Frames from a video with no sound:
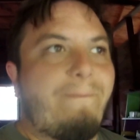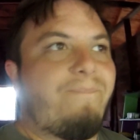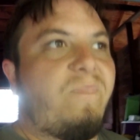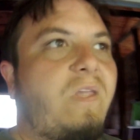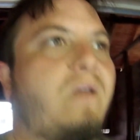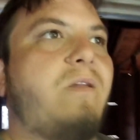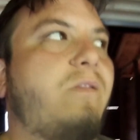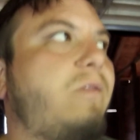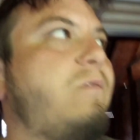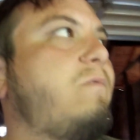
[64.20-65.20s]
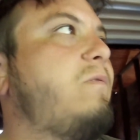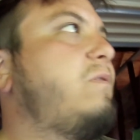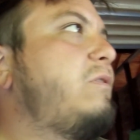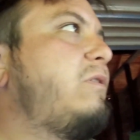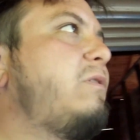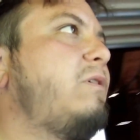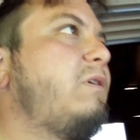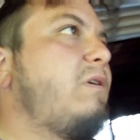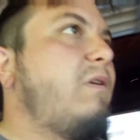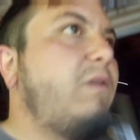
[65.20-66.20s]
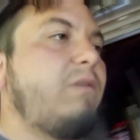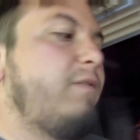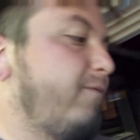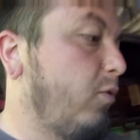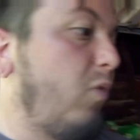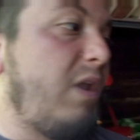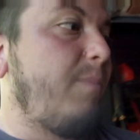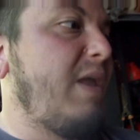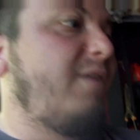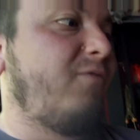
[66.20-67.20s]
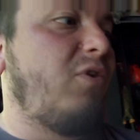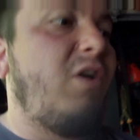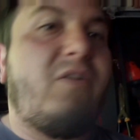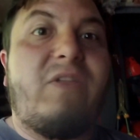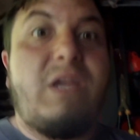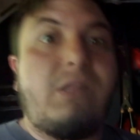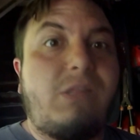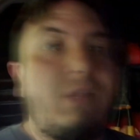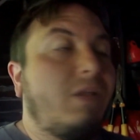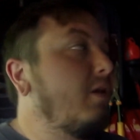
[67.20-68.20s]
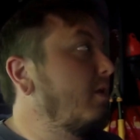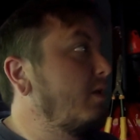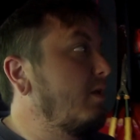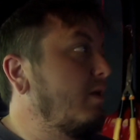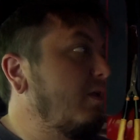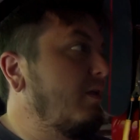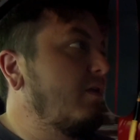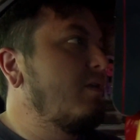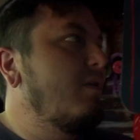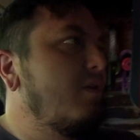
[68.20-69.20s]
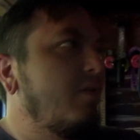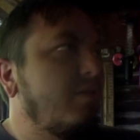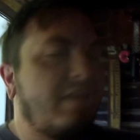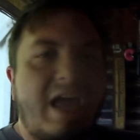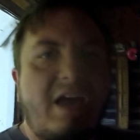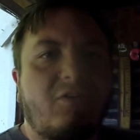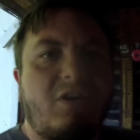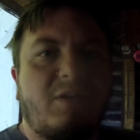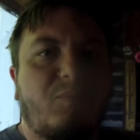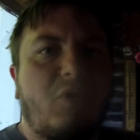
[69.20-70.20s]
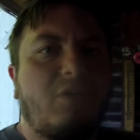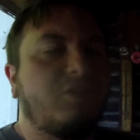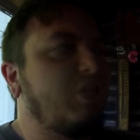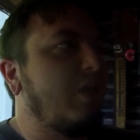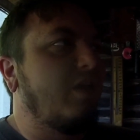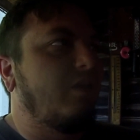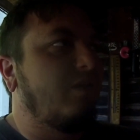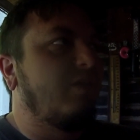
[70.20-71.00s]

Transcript: because for what I paid for all of this, the header on the Protege